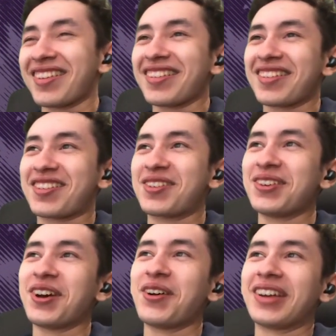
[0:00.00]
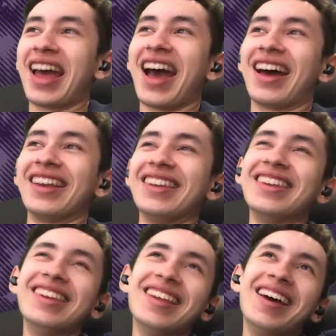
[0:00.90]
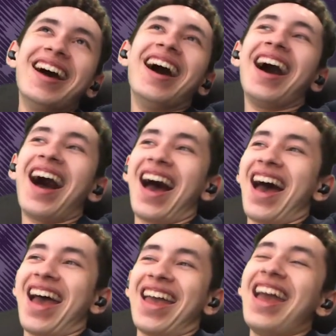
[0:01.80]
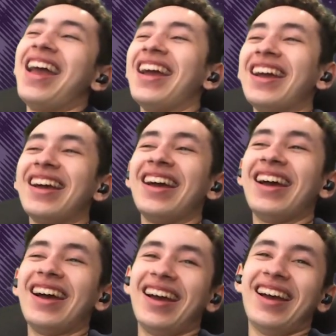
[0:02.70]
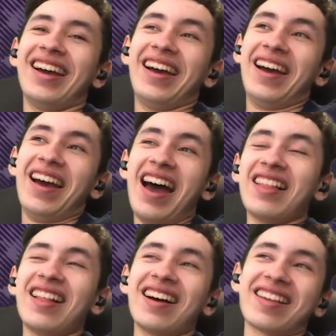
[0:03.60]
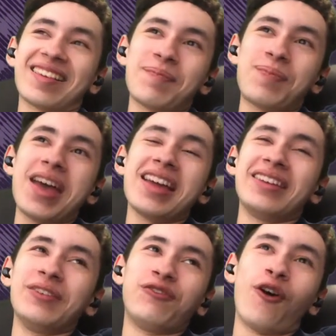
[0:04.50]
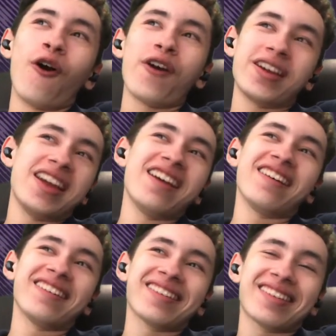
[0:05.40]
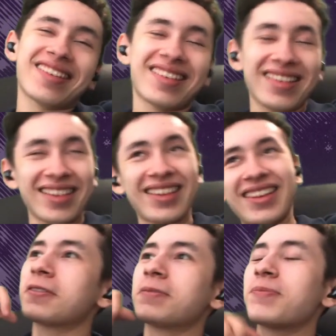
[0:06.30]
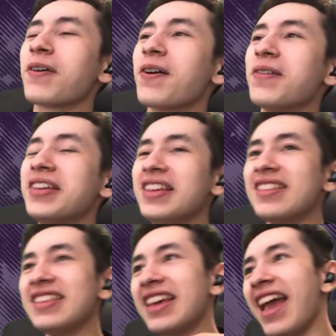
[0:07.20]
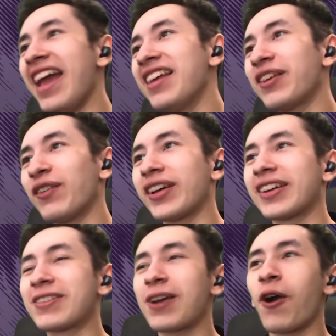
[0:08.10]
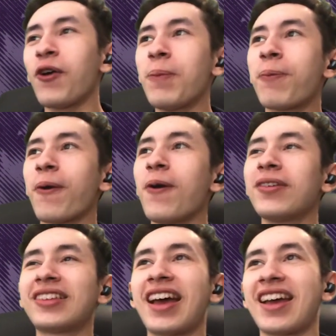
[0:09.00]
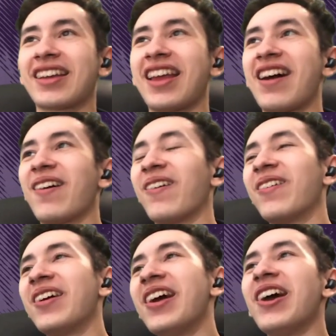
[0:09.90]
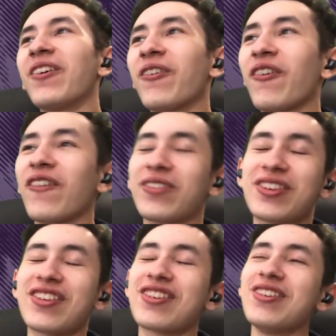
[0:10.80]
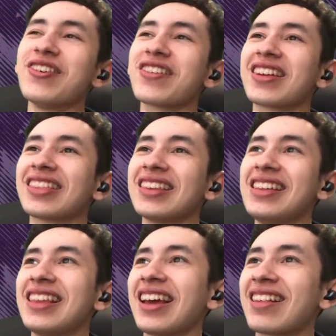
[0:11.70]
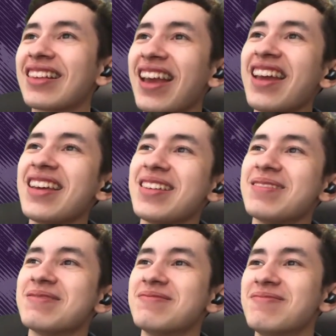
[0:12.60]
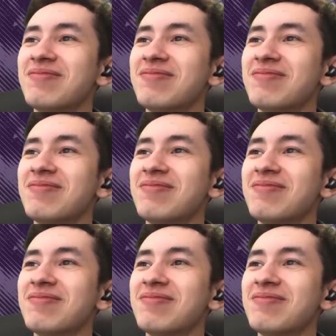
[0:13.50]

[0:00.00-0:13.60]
Shuto Dan! Hi! How long's it been? Four years? Bro, he's the age of like a Charlie Pro Tag now. R Shooter can lead the next game.